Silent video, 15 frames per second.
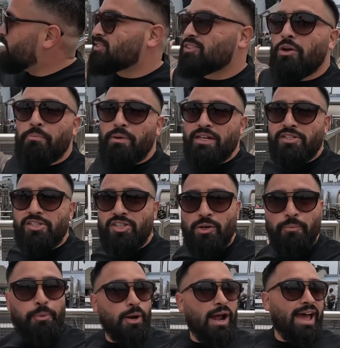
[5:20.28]
Muscle Beach,
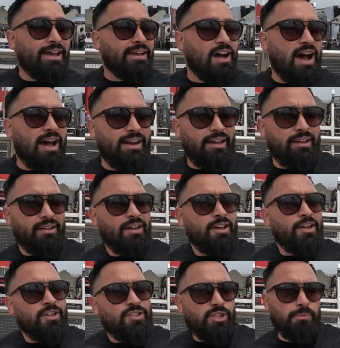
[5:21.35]
super
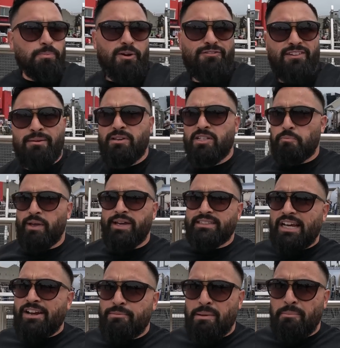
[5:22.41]
iconic, super famous
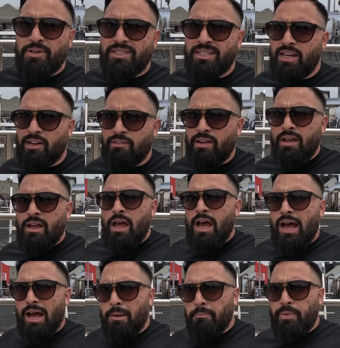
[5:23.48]
place. I remember seeing
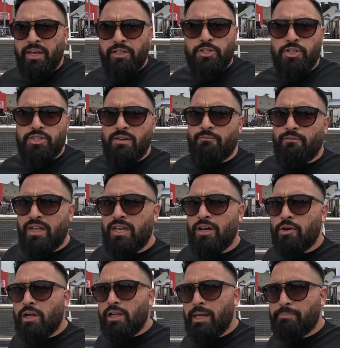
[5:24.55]
pictures and
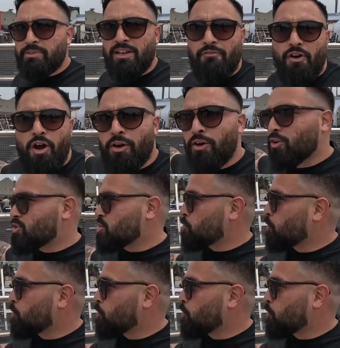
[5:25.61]
video clips of Arnold